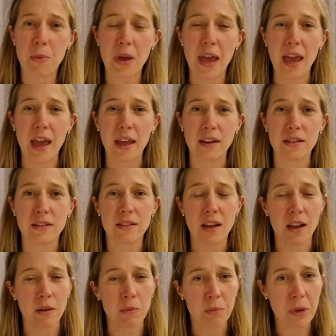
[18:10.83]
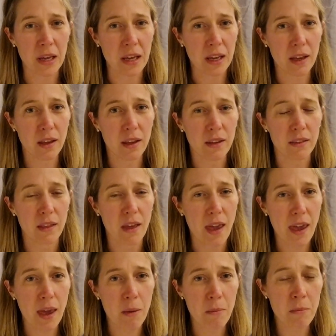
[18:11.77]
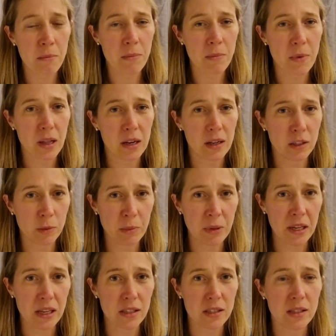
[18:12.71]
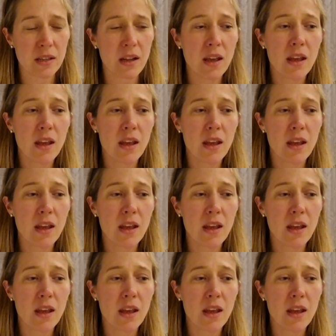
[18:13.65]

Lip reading: and unpick the hem a little bit